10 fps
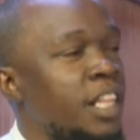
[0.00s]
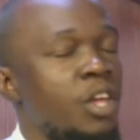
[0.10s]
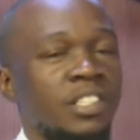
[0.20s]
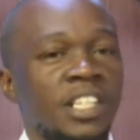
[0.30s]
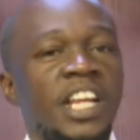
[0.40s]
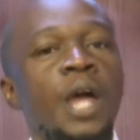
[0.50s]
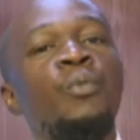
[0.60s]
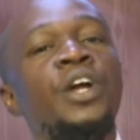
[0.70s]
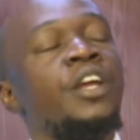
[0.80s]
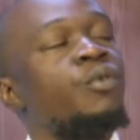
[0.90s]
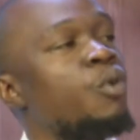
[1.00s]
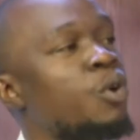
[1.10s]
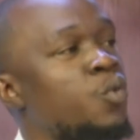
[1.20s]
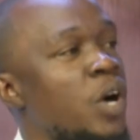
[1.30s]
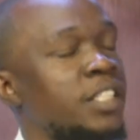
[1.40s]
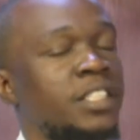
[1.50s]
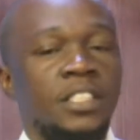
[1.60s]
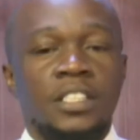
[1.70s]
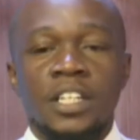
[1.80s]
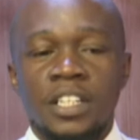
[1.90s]
a time when a road
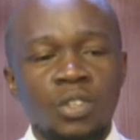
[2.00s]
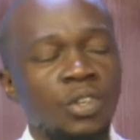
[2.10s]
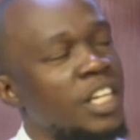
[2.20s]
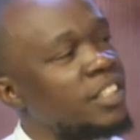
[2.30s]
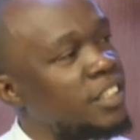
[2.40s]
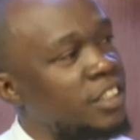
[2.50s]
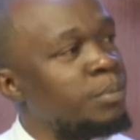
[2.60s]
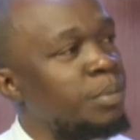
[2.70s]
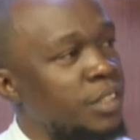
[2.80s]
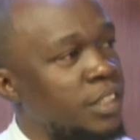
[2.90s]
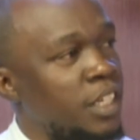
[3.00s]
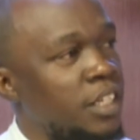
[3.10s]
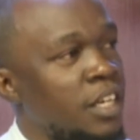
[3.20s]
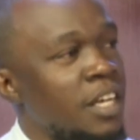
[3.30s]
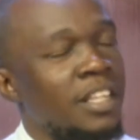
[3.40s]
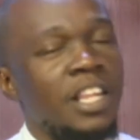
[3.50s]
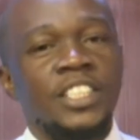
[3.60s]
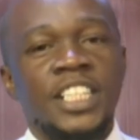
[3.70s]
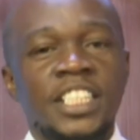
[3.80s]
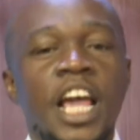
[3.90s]
was, you know, just a simple stick. There
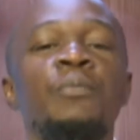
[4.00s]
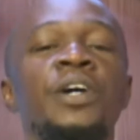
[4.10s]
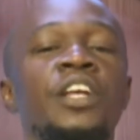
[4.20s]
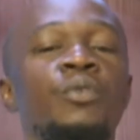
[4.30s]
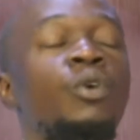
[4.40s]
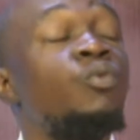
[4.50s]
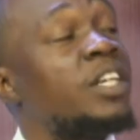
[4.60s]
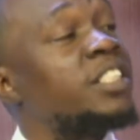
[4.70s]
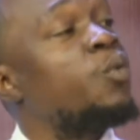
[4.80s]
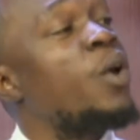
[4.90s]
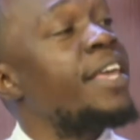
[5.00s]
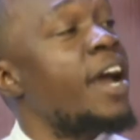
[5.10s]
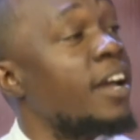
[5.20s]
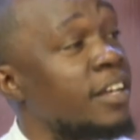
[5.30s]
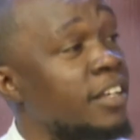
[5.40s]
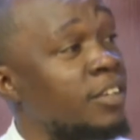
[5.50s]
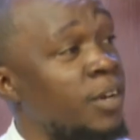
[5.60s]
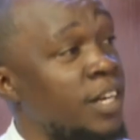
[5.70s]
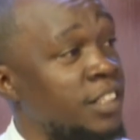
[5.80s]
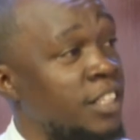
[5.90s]
was a time when the road was a wire. You
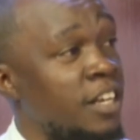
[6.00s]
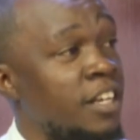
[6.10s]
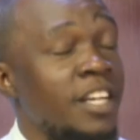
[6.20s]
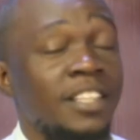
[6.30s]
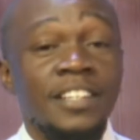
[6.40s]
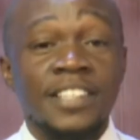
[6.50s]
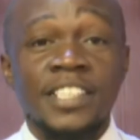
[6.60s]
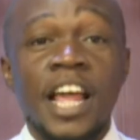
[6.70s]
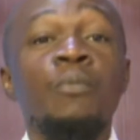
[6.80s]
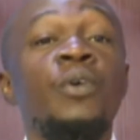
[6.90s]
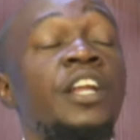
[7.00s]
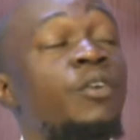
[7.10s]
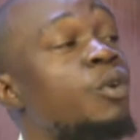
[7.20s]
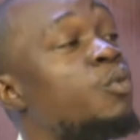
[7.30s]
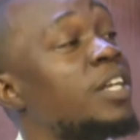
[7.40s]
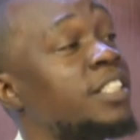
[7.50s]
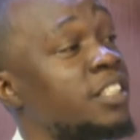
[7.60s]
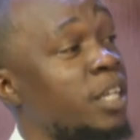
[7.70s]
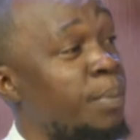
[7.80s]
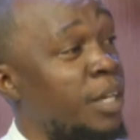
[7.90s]
understand? There's a time when the road was a
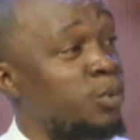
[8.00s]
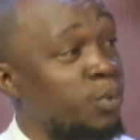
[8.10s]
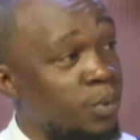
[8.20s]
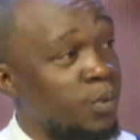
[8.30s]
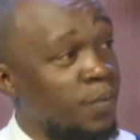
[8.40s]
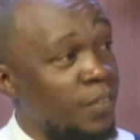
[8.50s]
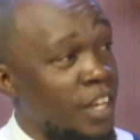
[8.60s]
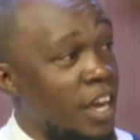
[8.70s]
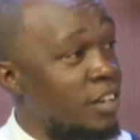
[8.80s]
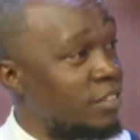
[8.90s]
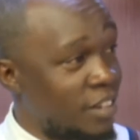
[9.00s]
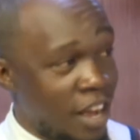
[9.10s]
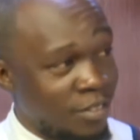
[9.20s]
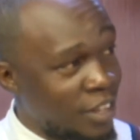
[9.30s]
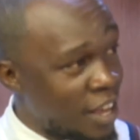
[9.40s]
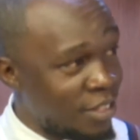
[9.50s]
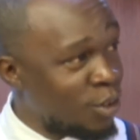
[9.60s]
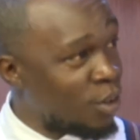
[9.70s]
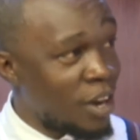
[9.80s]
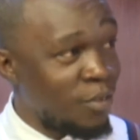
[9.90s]
sapatu. And I think
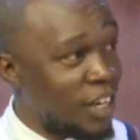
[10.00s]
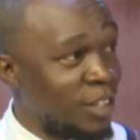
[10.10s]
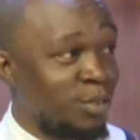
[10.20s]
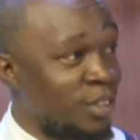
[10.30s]
you can relate to that.